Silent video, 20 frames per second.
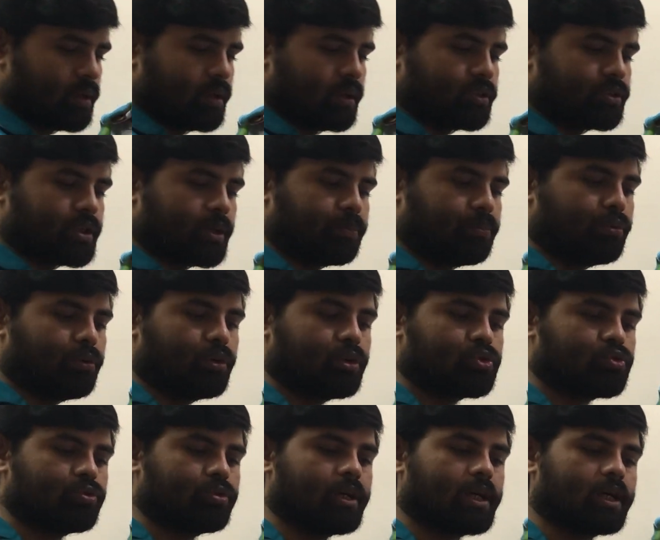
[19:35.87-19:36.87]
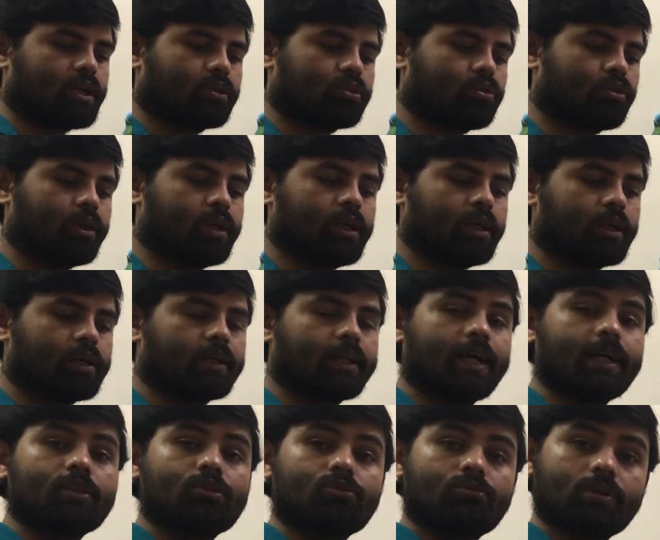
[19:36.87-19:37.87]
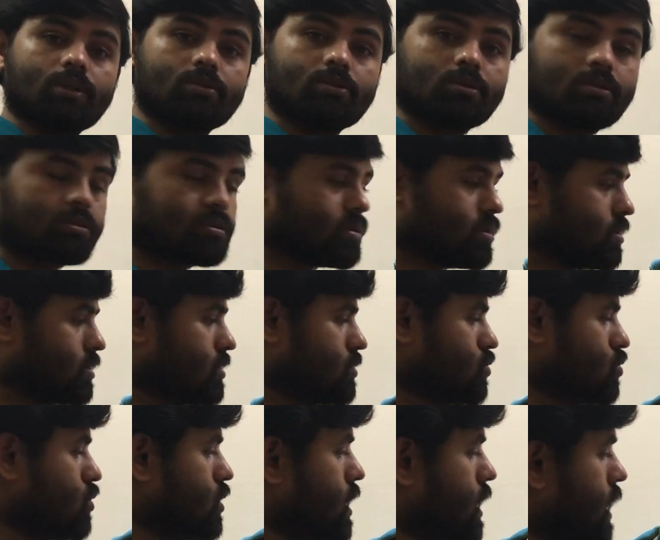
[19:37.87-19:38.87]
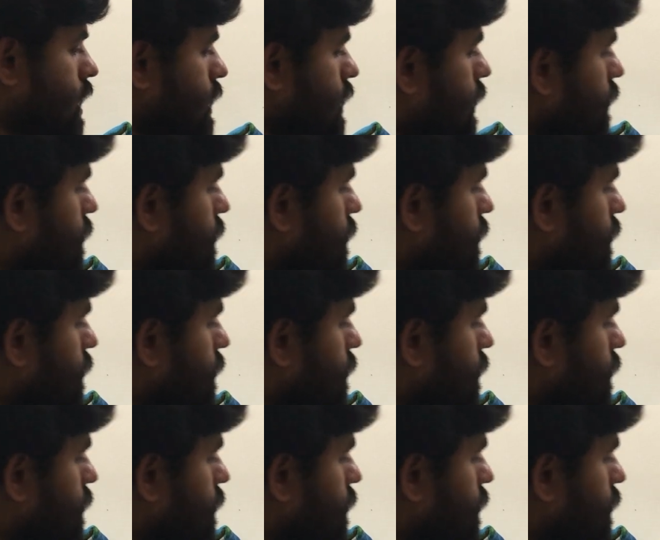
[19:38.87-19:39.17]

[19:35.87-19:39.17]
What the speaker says: suppose we are throwing a dice once. So again I